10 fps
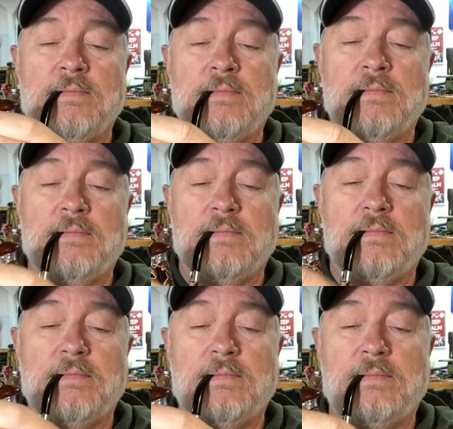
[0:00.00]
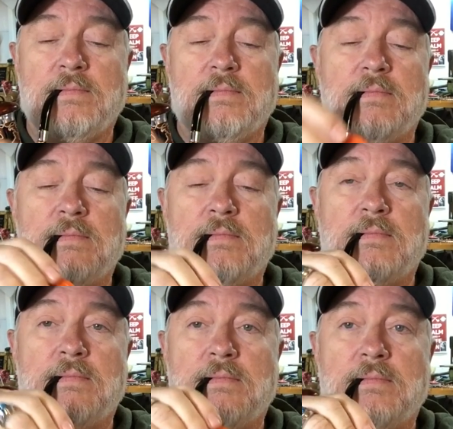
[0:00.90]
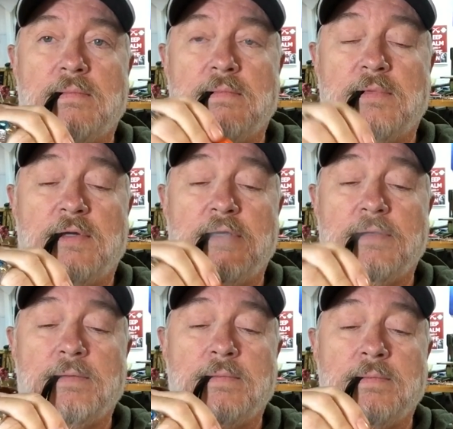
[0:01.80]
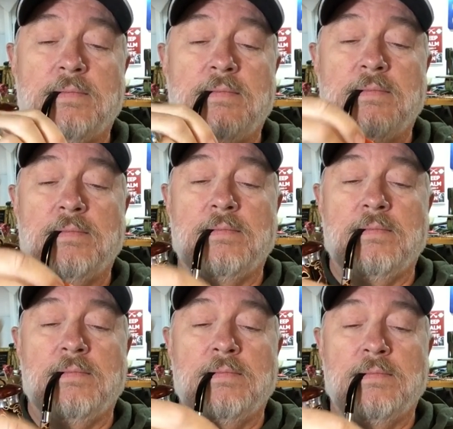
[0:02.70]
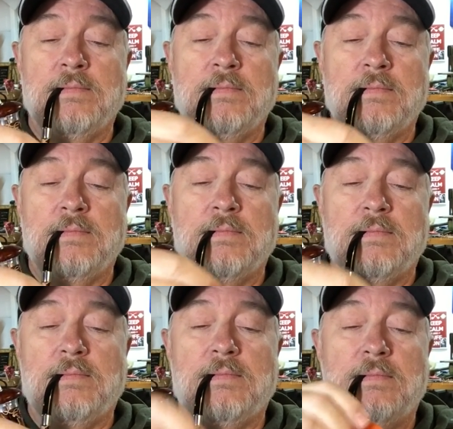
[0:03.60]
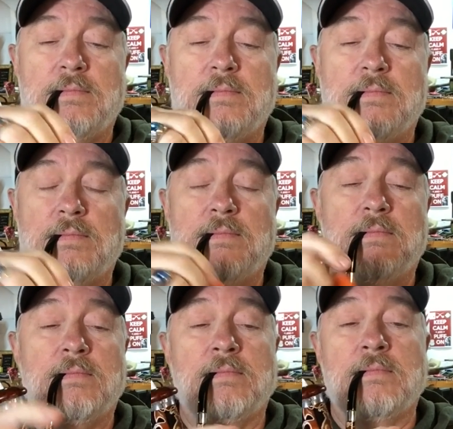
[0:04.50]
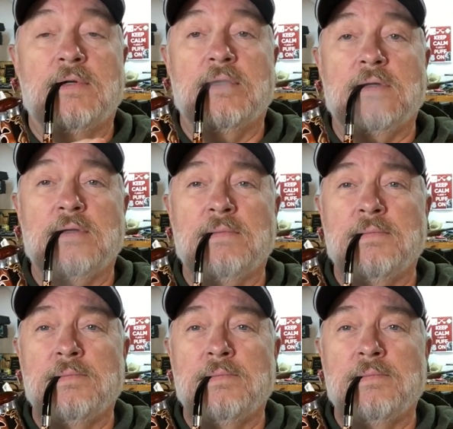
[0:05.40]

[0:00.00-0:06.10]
No one is speaking in this clip.